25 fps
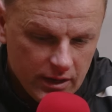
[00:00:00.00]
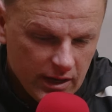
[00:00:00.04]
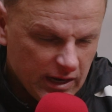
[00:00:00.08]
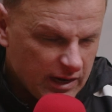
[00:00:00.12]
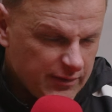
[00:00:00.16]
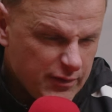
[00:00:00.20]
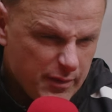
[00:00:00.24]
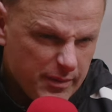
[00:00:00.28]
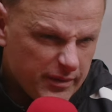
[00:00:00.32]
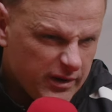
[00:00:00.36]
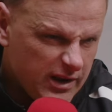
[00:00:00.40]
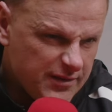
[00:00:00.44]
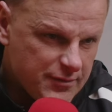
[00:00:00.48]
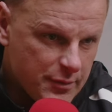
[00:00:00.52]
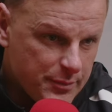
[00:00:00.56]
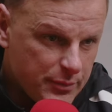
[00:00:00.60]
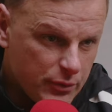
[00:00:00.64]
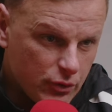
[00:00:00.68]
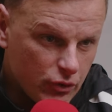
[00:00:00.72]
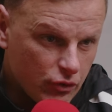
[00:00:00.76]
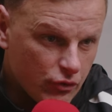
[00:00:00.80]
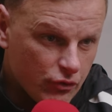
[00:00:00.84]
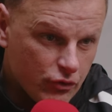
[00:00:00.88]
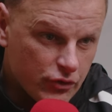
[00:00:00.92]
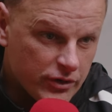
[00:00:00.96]

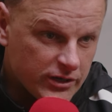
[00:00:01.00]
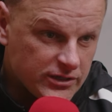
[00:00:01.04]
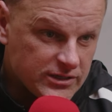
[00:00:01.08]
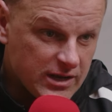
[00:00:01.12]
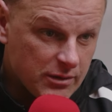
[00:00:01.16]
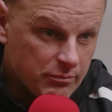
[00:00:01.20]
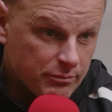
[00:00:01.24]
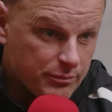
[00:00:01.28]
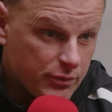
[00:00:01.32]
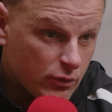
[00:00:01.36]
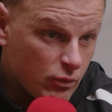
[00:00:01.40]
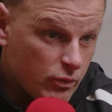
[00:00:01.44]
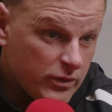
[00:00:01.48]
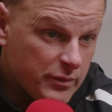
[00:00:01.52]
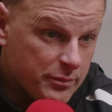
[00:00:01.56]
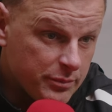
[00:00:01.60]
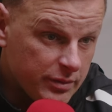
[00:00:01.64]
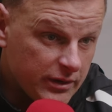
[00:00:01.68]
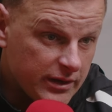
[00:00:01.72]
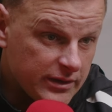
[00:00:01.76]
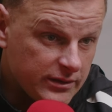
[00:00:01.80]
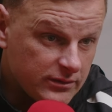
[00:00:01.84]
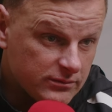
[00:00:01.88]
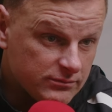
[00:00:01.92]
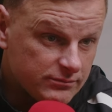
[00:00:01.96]
Liverpool are a good example. We
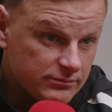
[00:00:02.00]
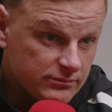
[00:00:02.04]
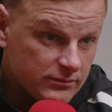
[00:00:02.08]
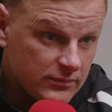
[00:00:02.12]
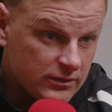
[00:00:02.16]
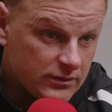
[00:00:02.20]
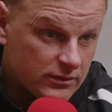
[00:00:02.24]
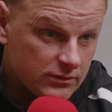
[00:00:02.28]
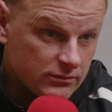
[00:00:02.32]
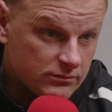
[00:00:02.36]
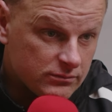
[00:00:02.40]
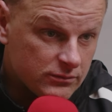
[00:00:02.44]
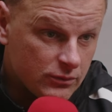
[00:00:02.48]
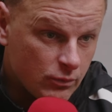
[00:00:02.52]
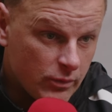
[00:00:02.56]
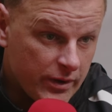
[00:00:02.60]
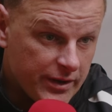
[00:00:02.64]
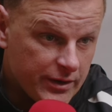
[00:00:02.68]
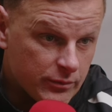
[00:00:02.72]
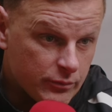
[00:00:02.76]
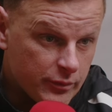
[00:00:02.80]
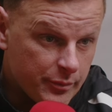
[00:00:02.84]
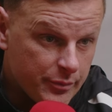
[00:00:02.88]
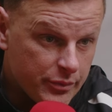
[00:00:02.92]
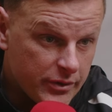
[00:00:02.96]
play, the way
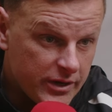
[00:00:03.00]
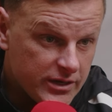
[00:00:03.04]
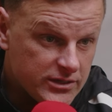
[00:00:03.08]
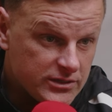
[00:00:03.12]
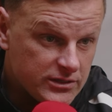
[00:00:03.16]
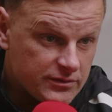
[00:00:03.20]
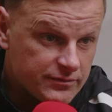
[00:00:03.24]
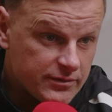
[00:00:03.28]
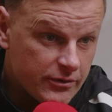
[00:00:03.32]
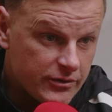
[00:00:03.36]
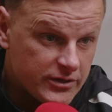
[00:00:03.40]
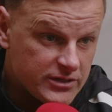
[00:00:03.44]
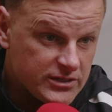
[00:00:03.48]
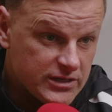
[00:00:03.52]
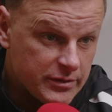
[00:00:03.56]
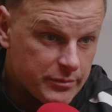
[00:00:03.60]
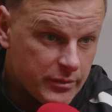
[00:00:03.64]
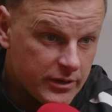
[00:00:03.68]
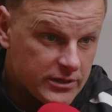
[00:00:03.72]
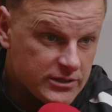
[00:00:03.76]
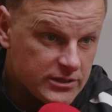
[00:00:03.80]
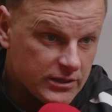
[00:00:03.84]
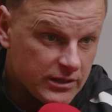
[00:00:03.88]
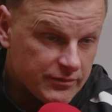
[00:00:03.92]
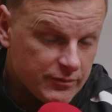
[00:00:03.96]
that we press is very
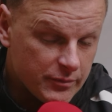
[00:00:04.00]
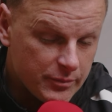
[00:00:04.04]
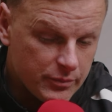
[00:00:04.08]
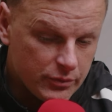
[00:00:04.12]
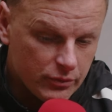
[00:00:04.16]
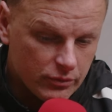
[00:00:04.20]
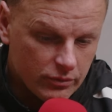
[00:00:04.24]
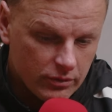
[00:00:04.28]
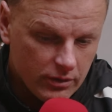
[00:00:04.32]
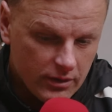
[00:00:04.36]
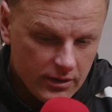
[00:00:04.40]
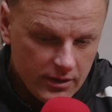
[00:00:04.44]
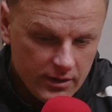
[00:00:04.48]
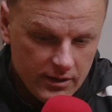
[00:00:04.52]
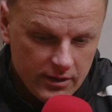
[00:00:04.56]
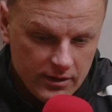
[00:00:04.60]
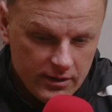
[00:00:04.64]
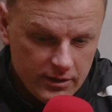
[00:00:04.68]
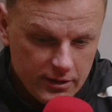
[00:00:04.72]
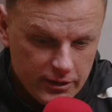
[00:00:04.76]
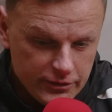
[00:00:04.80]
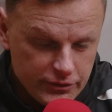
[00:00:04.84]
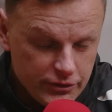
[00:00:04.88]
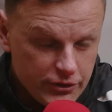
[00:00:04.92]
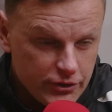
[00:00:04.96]
similar to Liverpool.
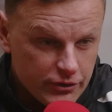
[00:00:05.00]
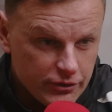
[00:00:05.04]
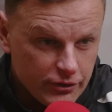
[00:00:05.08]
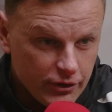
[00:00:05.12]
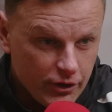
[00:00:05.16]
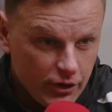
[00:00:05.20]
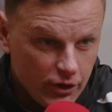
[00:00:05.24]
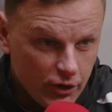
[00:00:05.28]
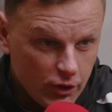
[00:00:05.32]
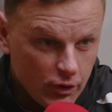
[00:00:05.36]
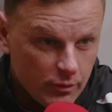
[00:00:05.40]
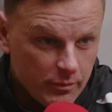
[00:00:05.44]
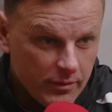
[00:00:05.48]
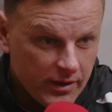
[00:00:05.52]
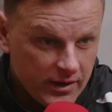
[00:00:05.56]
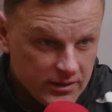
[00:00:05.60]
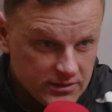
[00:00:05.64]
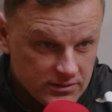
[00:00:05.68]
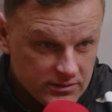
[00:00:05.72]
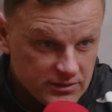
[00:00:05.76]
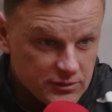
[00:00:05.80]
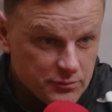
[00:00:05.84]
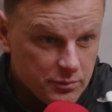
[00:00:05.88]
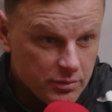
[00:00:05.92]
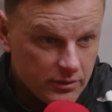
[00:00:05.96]
And Jurgen Klopp
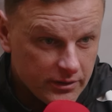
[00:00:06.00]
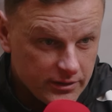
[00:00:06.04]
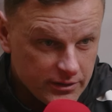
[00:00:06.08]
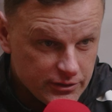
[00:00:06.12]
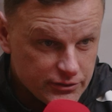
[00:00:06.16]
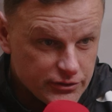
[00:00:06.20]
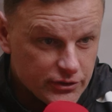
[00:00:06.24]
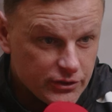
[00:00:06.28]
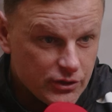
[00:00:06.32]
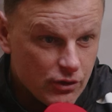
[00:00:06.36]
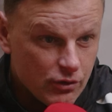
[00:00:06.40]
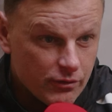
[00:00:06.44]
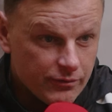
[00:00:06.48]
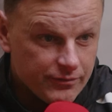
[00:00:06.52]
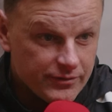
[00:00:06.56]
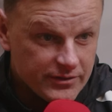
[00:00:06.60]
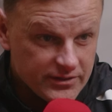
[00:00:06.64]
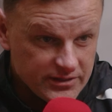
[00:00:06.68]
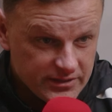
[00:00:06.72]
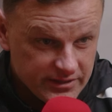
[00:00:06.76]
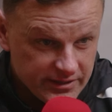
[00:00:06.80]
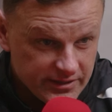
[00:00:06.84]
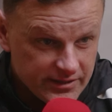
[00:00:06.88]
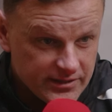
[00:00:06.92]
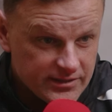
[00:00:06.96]
asks his players to go for
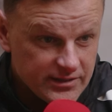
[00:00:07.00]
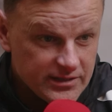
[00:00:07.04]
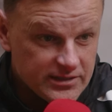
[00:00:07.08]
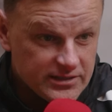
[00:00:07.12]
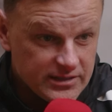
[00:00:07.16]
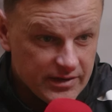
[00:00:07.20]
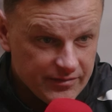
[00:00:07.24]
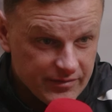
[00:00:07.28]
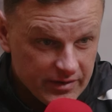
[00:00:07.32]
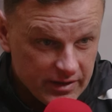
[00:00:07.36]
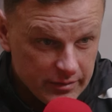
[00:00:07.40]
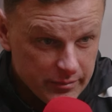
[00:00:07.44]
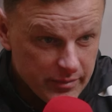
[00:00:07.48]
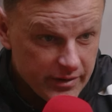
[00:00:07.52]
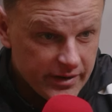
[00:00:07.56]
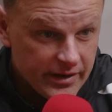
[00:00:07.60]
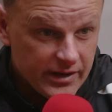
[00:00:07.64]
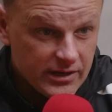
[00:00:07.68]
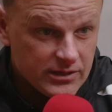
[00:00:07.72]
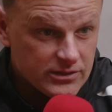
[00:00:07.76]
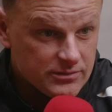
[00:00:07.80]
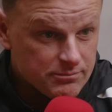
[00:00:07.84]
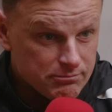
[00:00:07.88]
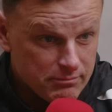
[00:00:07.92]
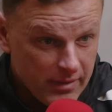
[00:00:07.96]
60, 70
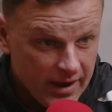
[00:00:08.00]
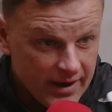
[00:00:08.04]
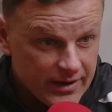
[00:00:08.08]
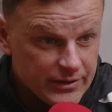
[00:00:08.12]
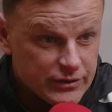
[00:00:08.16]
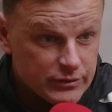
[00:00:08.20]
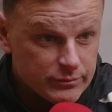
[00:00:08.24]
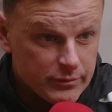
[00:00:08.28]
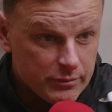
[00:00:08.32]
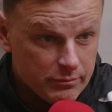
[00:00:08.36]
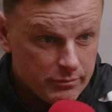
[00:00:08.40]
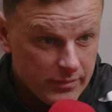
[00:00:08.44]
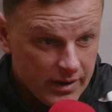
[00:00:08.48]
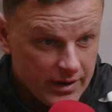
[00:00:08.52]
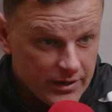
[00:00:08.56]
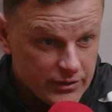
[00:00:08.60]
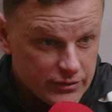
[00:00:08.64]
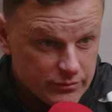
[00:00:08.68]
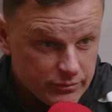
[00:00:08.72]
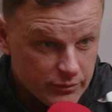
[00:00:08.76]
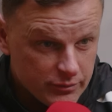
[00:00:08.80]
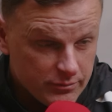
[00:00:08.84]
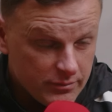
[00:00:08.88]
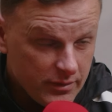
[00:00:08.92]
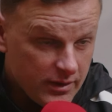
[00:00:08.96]
minutes
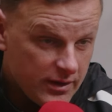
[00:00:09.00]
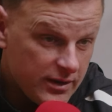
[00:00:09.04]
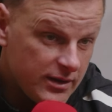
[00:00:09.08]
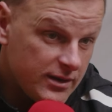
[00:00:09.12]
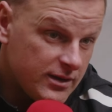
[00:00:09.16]
maximum.